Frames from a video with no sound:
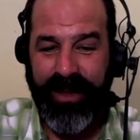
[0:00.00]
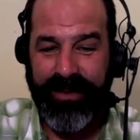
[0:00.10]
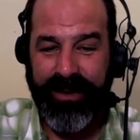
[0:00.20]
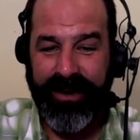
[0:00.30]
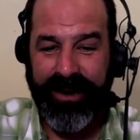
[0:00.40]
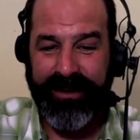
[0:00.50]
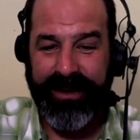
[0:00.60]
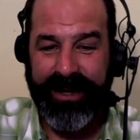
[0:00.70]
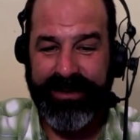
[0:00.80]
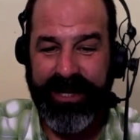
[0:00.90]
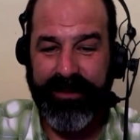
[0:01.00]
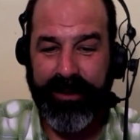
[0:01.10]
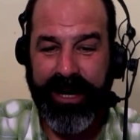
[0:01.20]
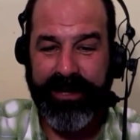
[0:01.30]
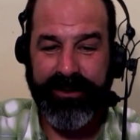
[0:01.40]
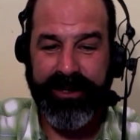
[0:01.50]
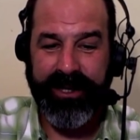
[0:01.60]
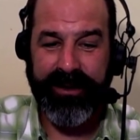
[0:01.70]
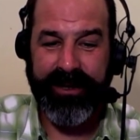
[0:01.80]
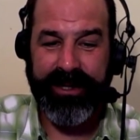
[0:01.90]
there are uh, TF International
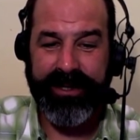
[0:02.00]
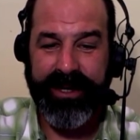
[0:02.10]
Securities